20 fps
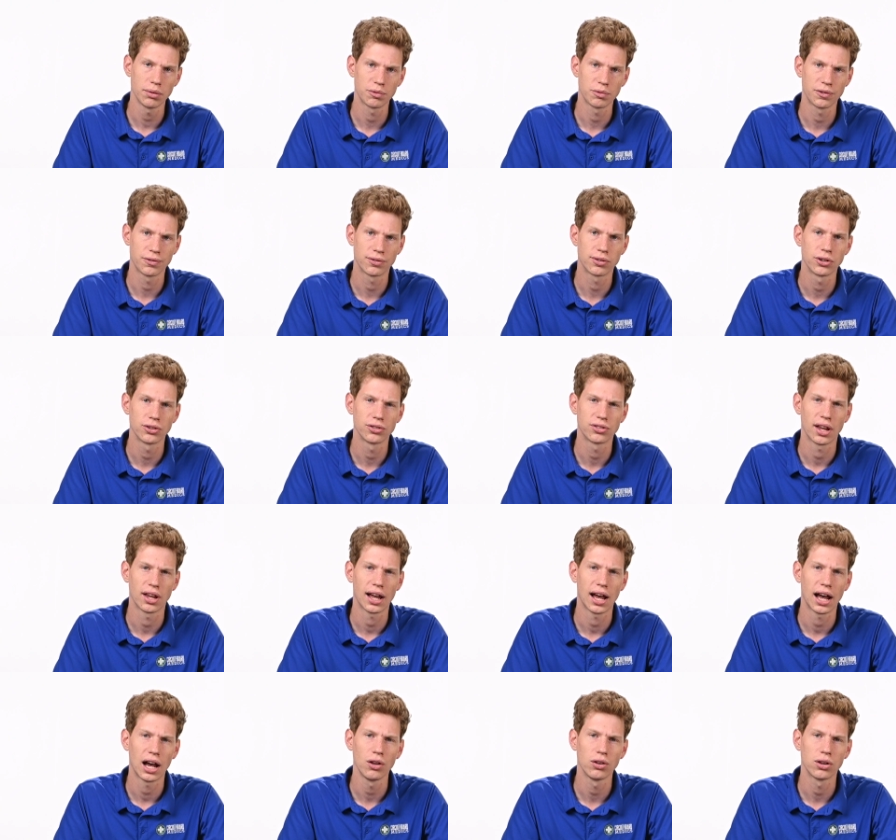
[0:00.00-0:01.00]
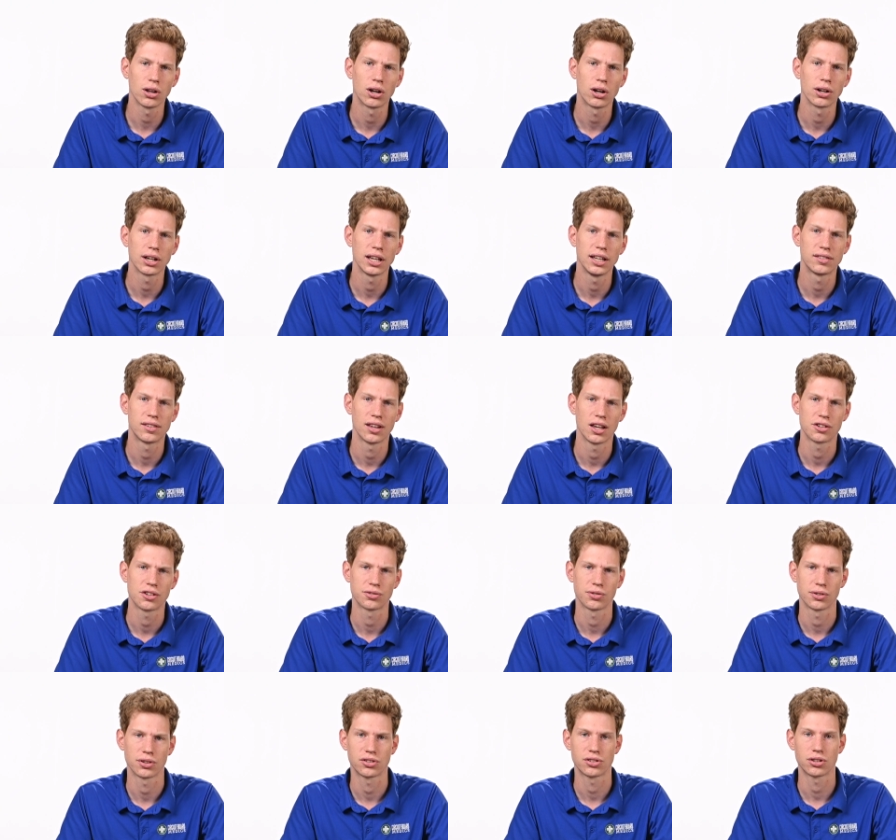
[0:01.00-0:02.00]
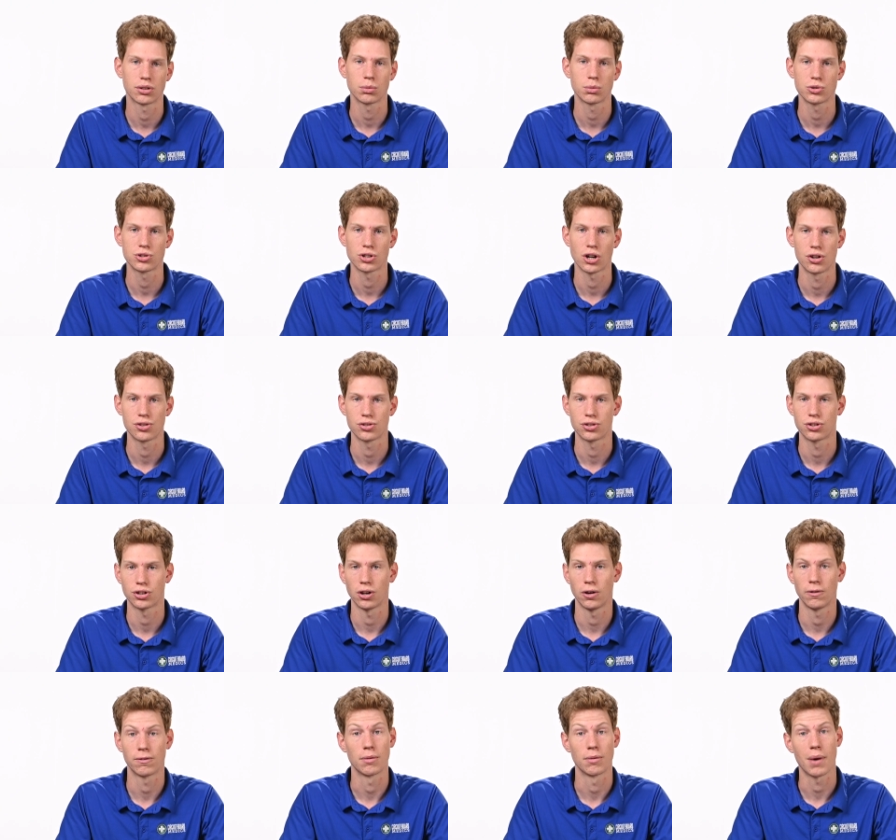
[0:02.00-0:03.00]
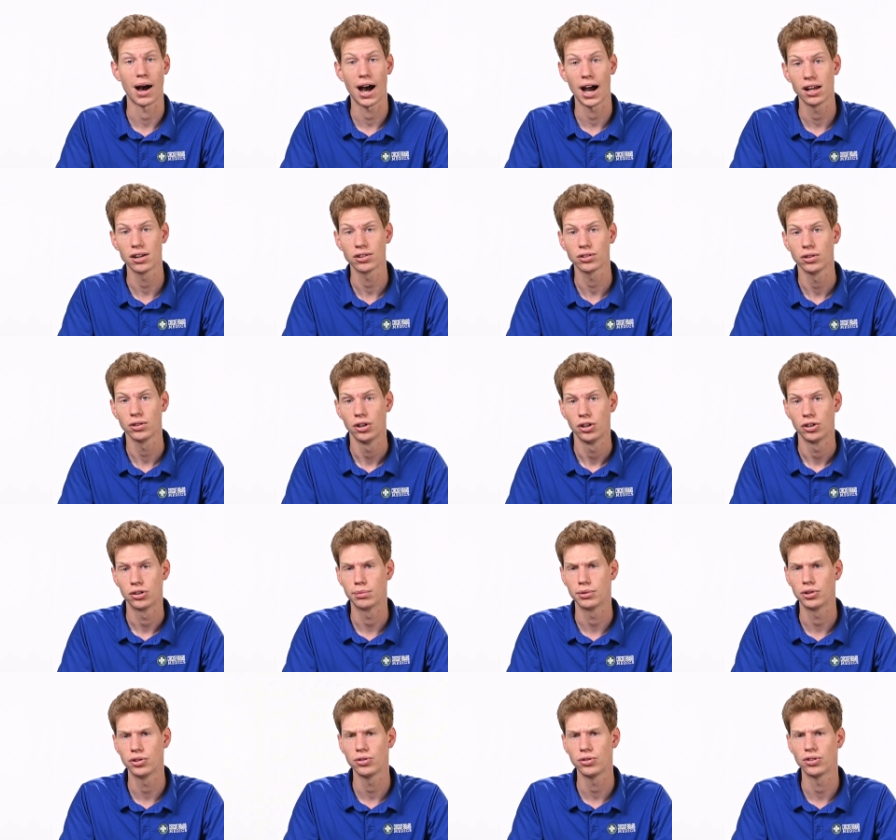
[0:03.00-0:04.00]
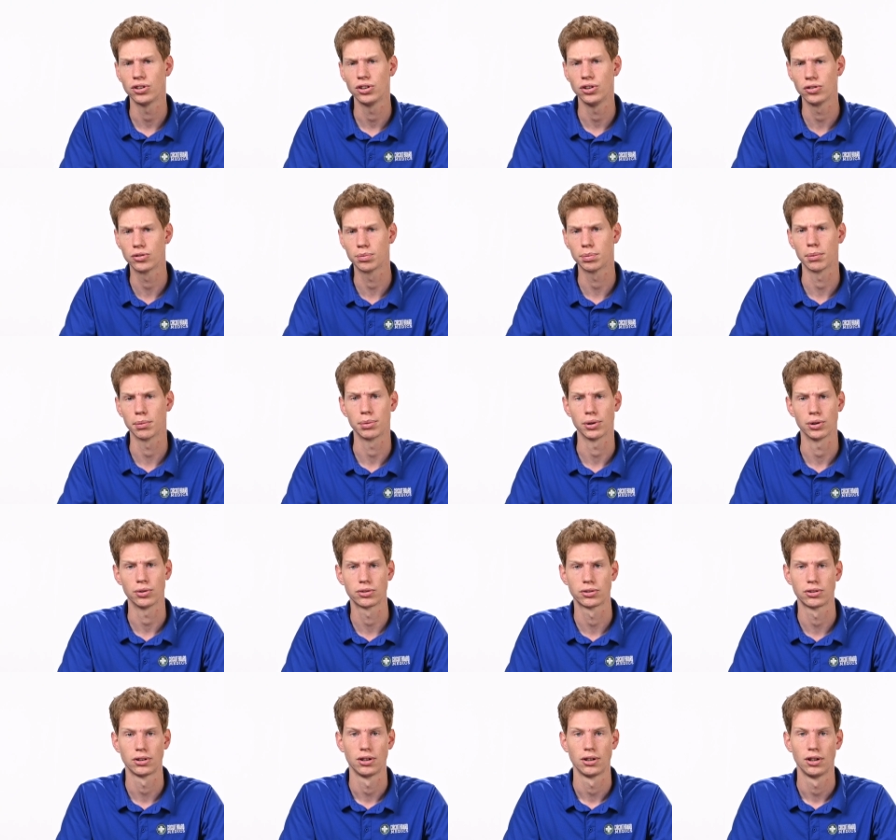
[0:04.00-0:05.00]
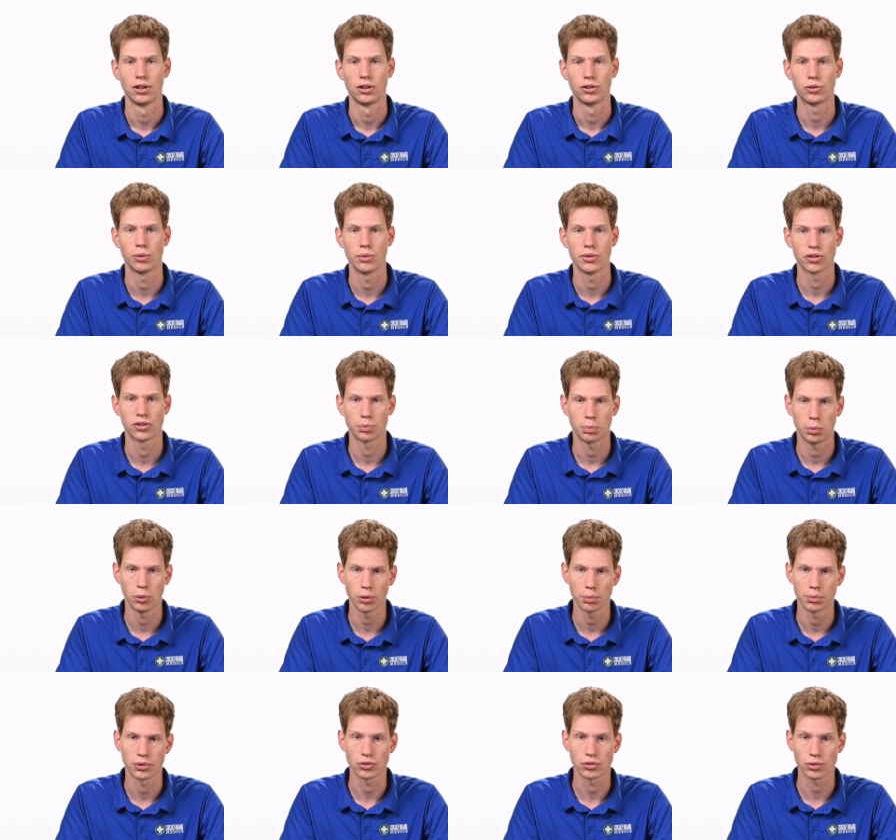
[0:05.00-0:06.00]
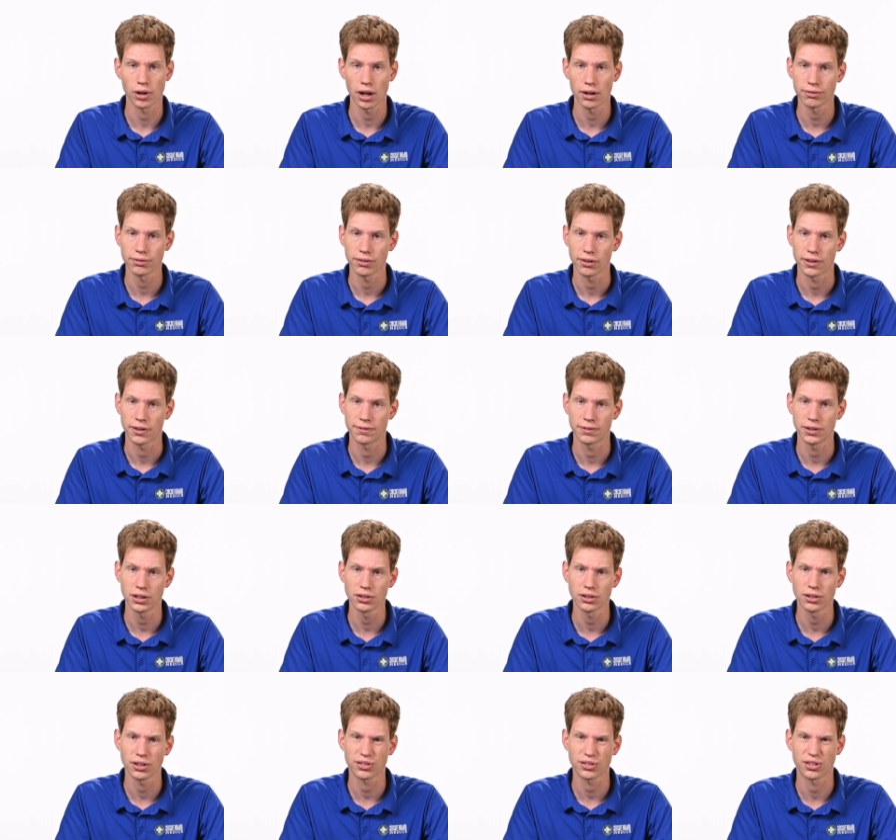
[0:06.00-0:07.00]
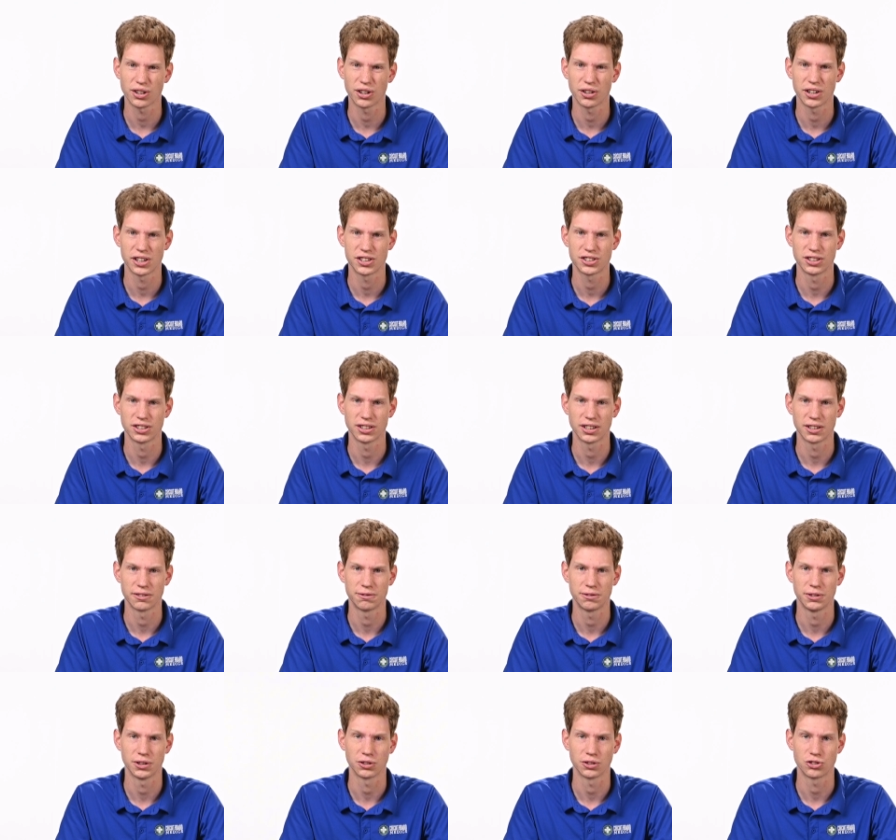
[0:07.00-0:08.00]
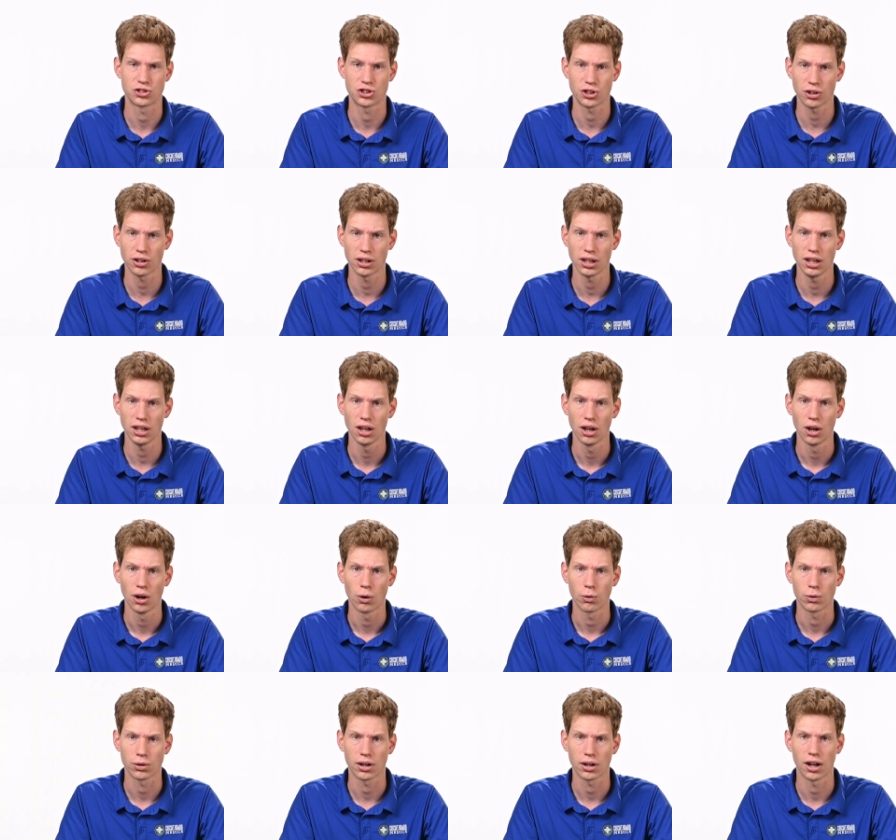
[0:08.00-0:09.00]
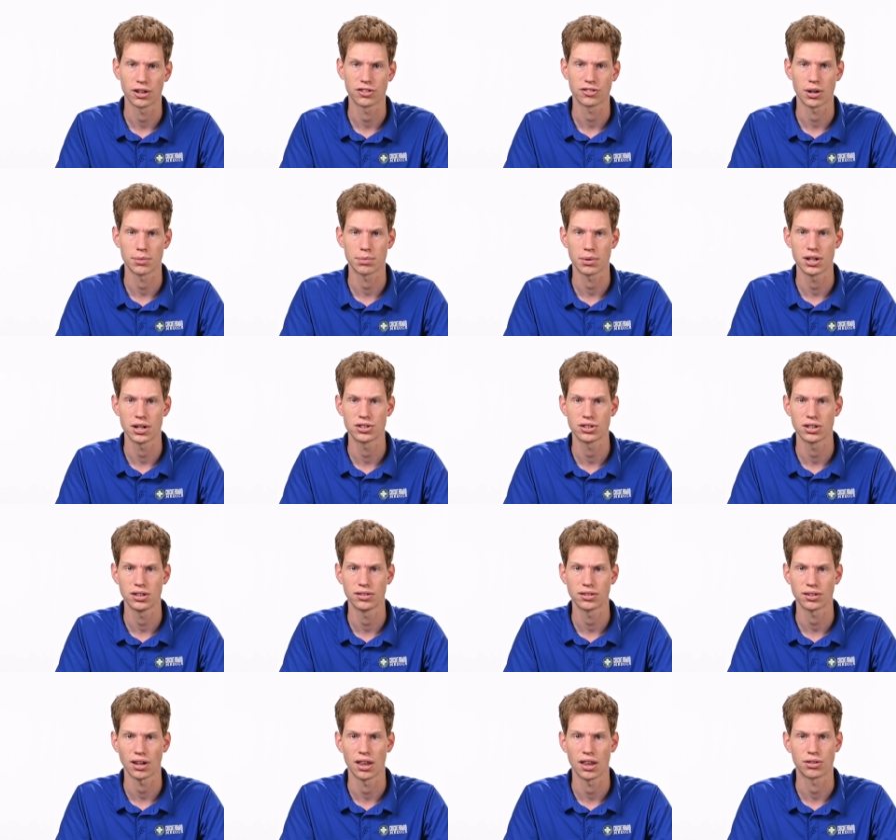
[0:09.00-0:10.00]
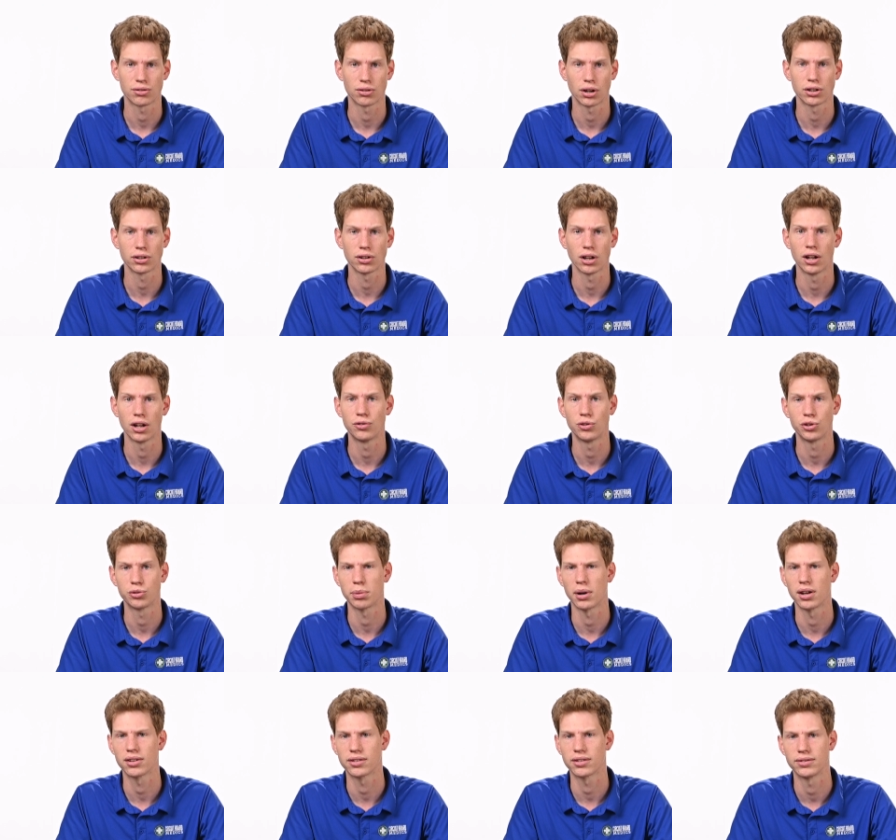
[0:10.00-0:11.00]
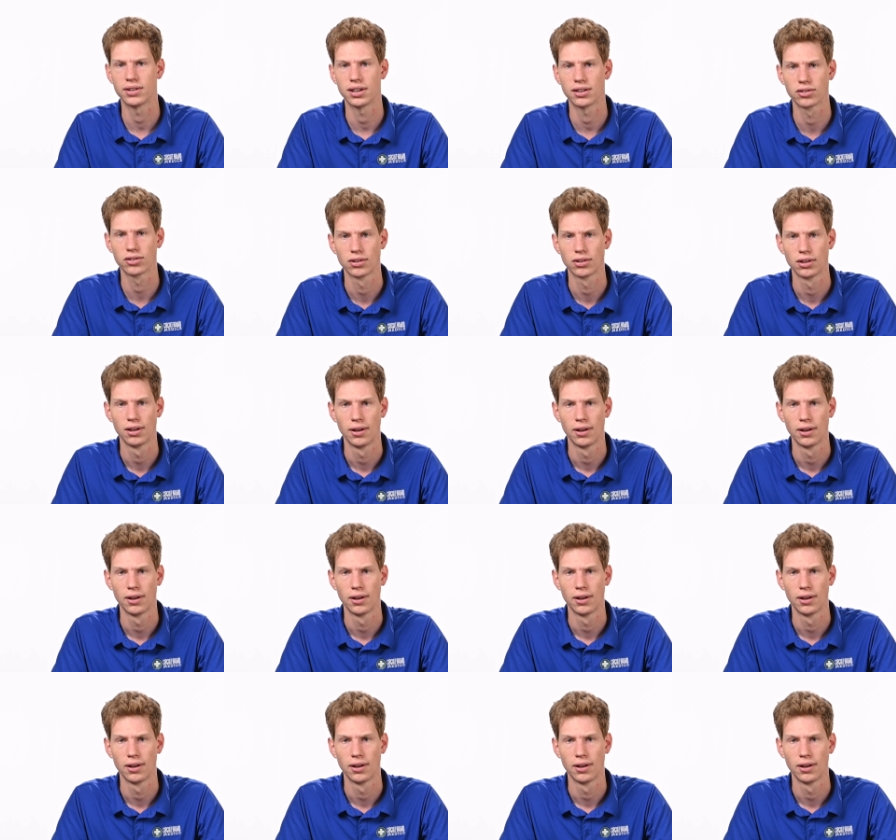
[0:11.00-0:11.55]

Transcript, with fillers: up refers to how long it takes for the turbocharger to go from idle to producing usable boost. So when the spool up is rough, the vehicle acceleration can feel jerky or cause vibrations and throttle unresponsiveness.